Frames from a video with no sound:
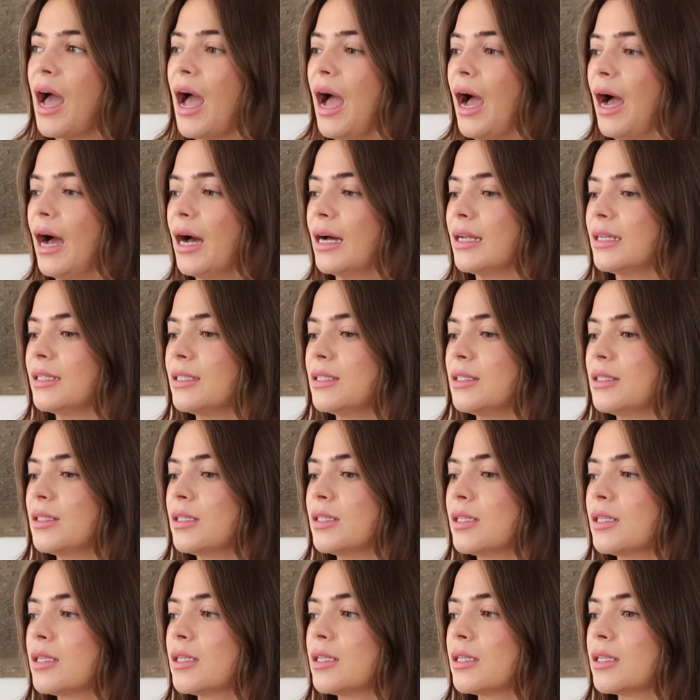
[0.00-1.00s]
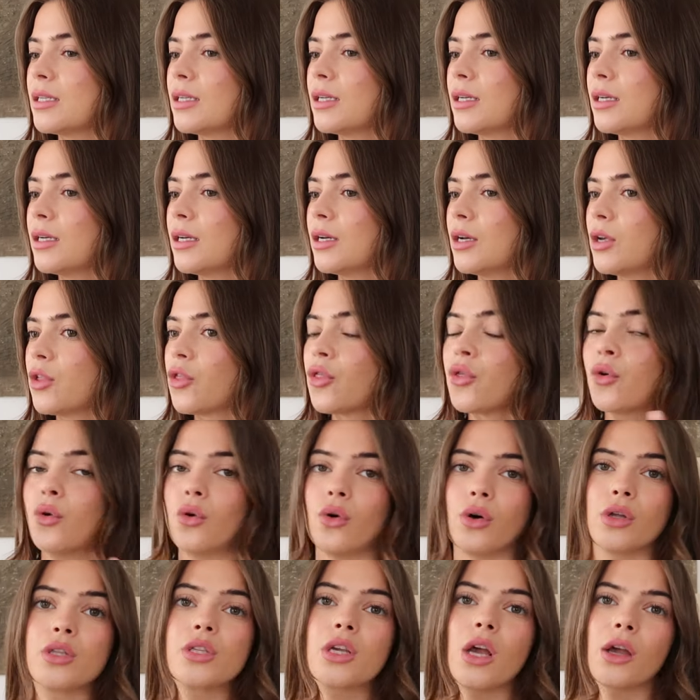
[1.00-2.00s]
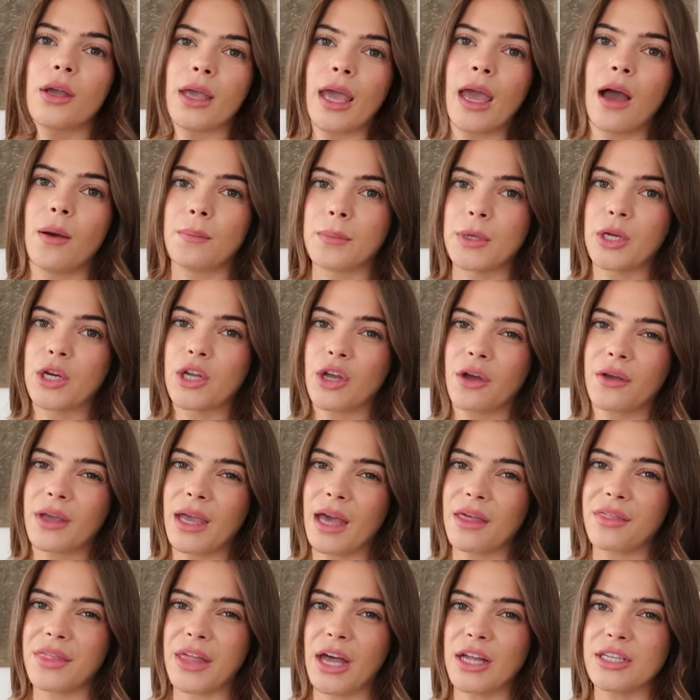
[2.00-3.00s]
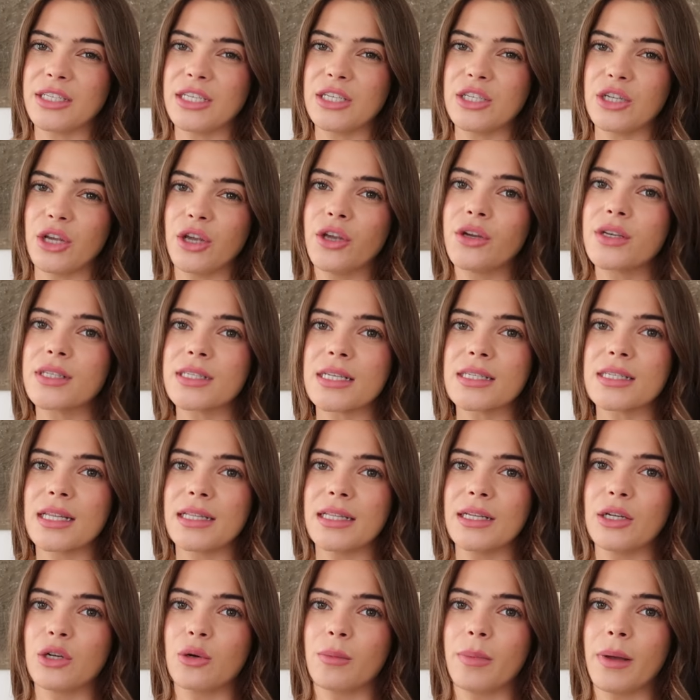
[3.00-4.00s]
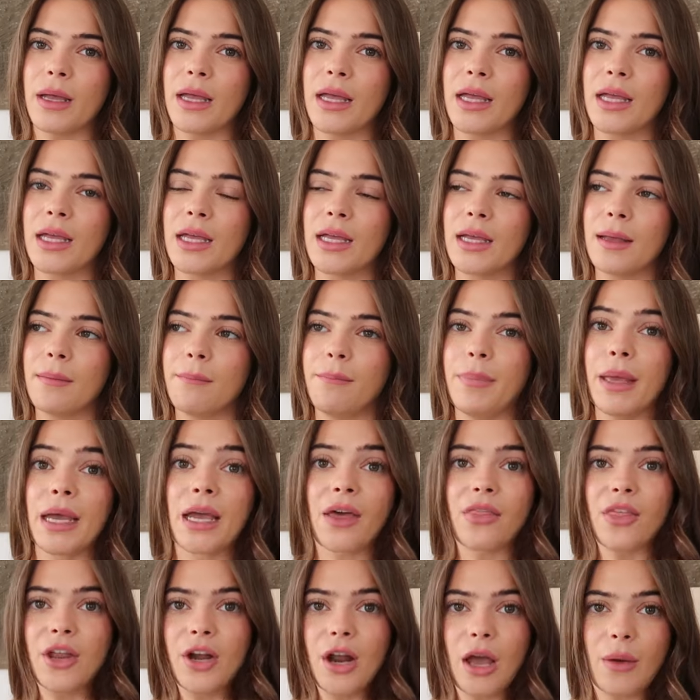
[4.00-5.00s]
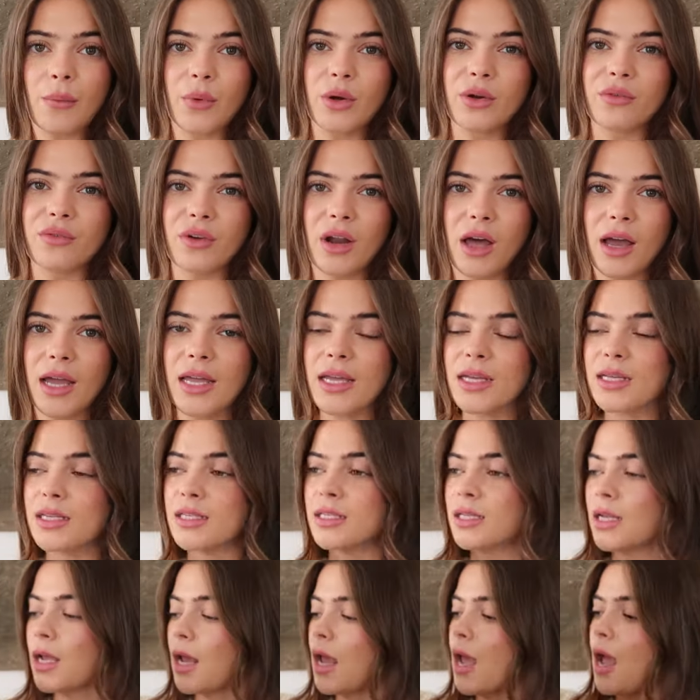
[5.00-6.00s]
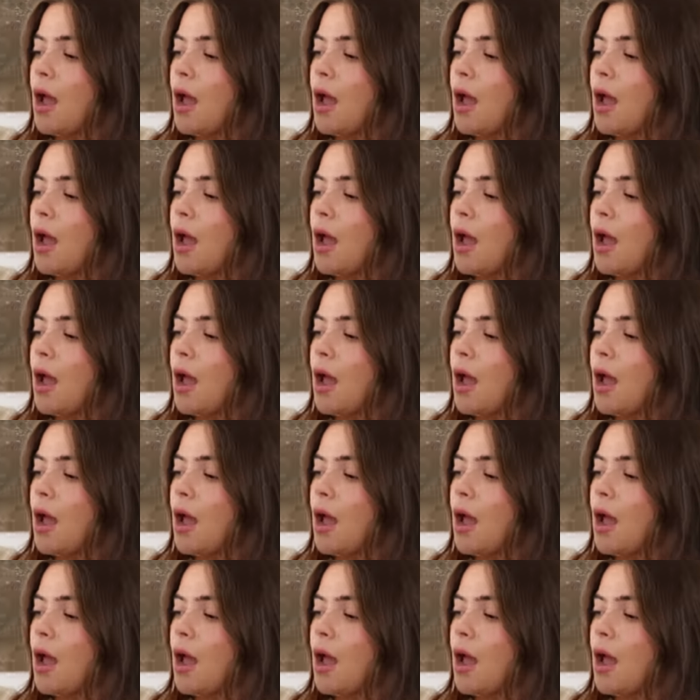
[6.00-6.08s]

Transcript: and thought, okay, I'm gonna go and get a 32 because it's a little bit bigger than I would have liked.